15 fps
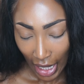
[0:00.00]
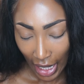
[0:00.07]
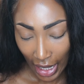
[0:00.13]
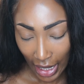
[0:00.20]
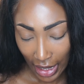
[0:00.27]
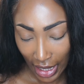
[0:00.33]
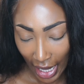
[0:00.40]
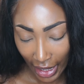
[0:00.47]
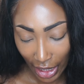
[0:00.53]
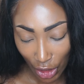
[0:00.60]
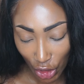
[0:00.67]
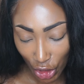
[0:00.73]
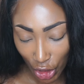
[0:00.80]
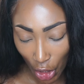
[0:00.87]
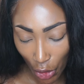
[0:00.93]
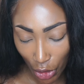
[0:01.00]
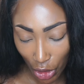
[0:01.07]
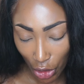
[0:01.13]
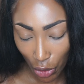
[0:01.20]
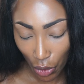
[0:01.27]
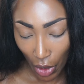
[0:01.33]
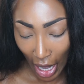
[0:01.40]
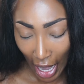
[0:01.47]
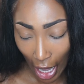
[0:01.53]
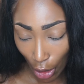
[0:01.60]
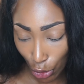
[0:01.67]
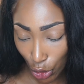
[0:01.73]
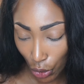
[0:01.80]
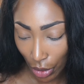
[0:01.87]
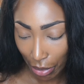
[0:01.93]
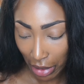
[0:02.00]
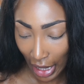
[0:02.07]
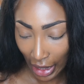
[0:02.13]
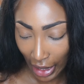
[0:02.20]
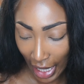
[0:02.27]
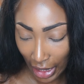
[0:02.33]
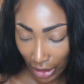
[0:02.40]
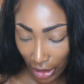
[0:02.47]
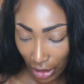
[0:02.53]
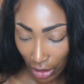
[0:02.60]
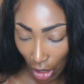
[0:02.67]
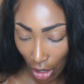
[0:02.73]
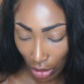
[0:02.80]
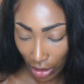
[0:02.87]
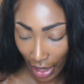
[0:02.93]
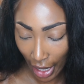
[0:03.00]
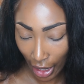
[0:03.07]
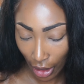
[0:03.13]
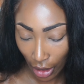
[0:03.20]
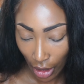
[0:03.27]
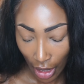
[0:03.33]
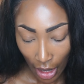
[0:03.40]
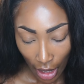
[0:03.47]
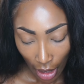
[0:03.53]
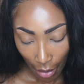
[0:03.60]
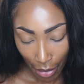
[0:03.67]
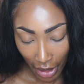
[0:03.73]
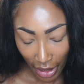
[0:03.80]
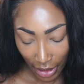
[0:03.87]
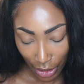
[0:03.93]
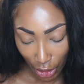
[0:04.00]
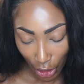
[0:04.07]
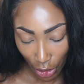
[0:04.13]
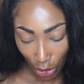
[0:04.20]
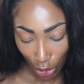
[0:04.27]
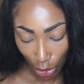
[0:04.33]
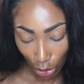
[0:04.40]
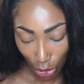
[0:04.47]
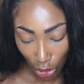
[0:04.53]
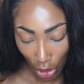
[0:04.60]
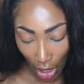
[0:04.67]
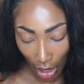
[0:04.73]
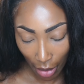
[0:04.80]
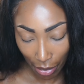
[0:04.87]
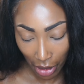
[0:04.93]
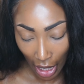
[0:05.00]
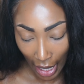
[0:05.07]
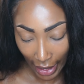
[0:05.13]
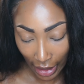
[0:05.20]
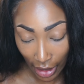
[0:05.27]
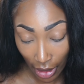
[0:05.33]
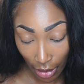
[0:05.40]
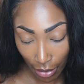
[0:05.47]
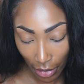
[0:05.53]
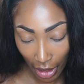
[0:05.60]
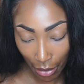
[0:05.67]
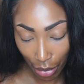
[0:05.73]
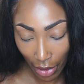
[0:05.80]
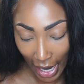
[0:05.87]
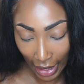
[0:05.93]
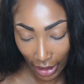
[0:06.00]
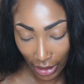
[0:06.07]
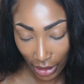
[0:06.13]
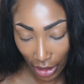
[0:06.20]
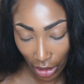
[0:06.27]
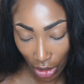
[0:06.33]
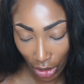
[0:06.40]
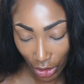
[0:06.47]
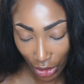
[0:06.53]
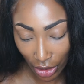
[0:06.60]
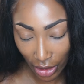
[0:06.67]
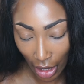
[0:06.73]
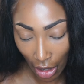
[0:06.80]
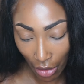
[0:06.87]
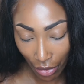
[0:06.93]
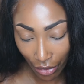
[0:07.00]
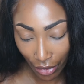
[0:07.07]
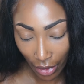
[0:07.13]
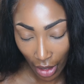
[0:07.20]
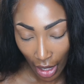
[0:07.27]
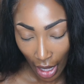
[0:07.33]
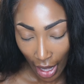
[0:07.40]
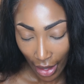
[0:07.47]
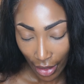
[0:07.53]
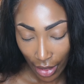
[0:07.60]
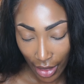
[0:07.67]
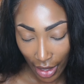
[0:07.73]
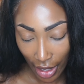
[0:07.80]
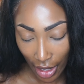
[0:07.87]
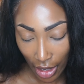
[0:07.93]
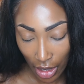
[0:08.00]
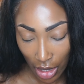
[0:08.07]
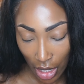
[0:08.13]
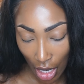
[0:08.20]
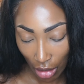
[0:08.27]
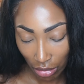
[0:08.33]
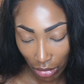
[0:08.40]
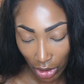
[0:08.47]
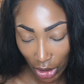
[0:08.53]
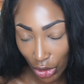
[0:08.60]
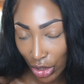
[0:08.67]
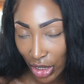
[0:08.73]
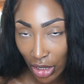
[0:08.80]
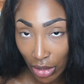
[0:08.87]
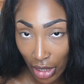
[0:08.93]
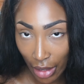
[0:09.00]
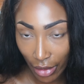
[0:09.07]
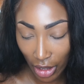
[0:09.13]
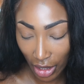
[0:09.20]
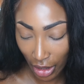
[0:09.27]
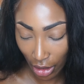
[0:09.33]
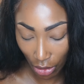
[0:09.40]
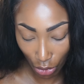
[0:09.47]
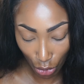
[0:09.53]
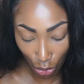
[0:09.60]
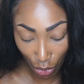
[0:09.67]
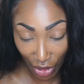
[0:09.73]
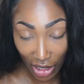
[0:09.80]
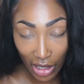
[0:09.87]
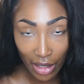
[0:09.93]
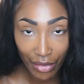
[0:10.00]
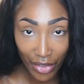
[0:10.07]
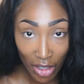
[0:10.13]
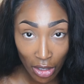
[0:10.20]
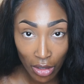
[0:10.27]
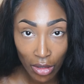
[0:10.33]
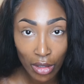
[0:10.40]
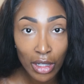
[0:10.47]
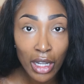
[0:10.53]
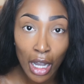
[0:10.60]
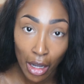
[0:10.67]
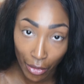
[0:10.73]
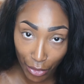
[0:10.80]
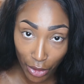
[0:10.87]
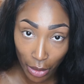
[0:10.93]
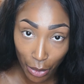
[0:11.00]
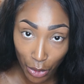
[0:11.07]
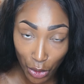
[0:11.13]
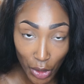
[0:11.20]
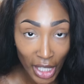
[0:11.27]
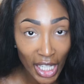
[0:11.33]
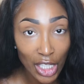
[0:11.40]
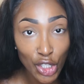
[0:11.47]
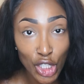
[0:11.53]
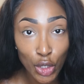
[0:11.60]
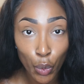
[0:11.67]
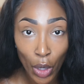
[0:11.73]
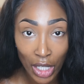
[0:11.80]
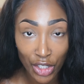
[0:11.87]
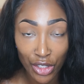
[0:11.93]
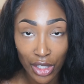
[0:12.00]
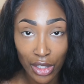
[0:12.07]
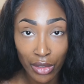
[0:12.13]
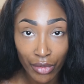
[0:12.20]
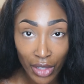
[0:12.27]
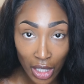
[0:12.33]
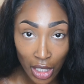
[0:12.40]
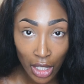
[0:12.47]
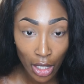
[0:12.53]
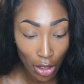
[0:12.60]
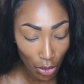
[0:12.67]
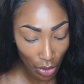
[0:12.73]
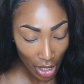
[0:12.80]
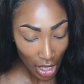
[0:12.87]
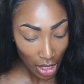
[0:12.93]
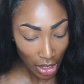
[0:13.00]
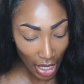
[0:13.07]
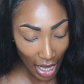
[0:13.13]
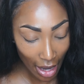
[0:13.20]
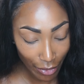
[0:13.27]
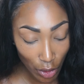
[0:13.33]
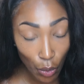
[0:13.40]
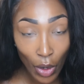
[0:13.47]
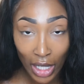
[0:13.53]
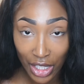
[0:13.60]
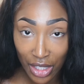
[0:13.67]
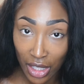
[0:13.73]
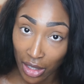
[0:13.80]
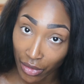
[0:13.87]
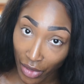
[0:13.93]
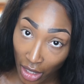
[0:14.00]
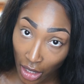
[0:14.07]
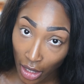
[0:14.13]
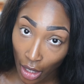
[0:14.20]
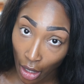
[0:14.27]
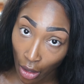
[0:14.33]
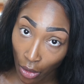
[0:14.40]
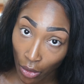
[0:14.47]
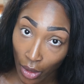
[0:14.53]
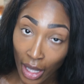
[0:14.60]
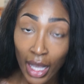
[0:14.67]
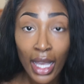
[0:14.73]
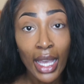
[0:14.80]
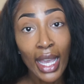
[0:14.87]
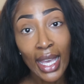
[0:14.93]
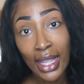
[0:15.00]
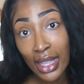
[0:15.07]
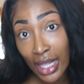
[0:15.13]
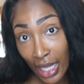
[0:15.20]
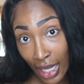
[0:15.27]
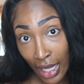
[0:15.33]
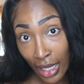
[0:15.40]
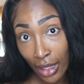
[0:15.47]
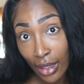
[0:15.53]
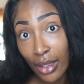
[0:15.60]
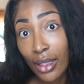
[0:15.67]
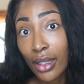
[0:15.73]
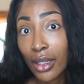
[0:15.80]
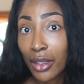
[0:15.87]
is I can show you how to apply lashes all day, but until you start applying them and practicing on yourself, then you're still never gonna really feel comfortable. You can't just watch this video. You have to watch this video and then